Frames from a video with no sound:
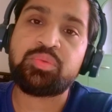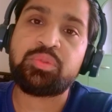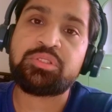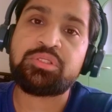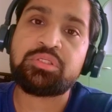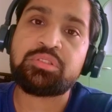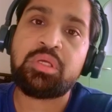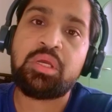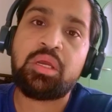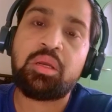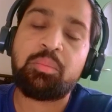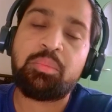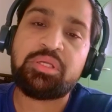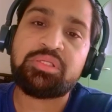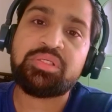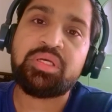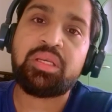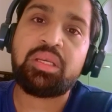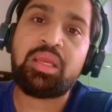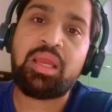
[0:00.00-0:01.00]
which is
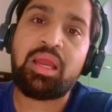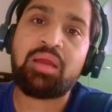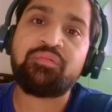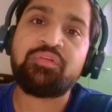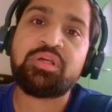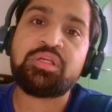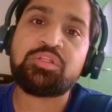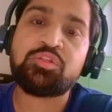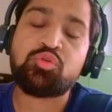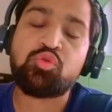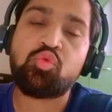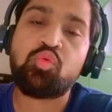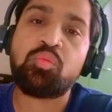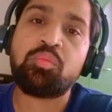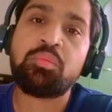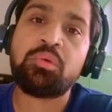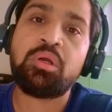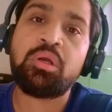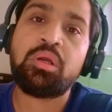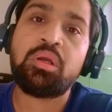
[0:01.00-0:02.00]
basically having
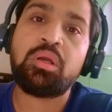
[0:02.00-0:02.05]
Zoom